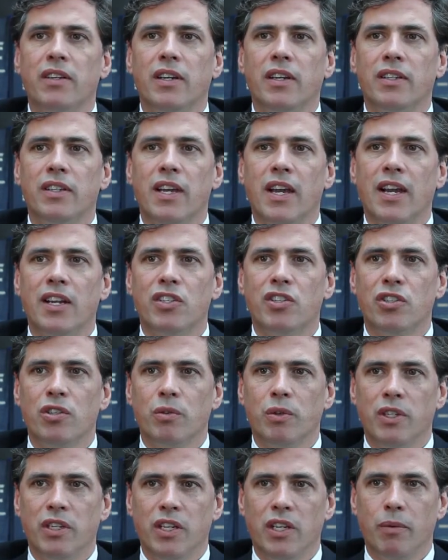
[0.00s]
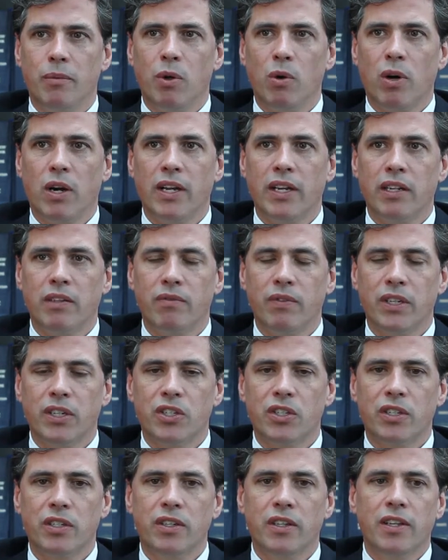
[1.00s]
attached to a DWI
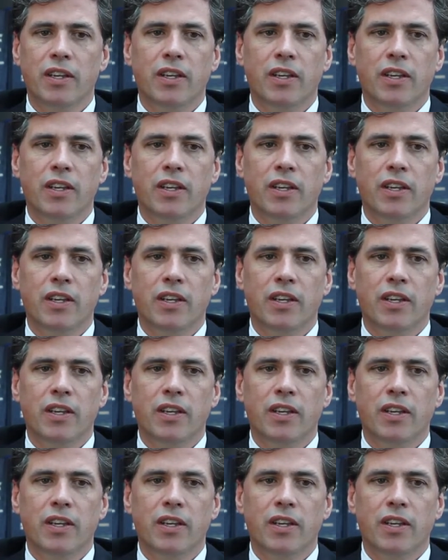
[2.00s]
conviction